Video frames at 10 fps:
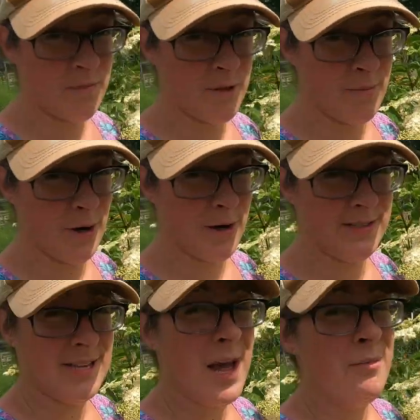from the
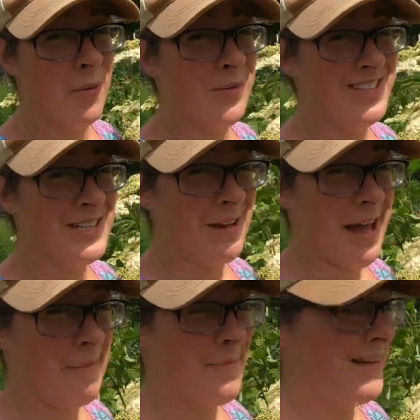birds, but we'll see what
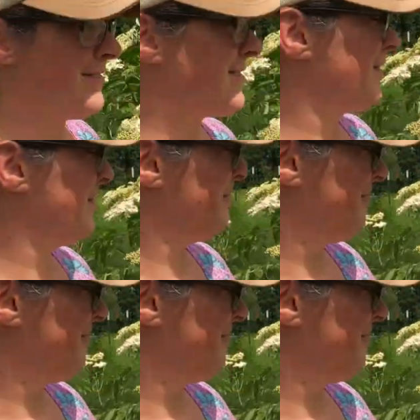happens.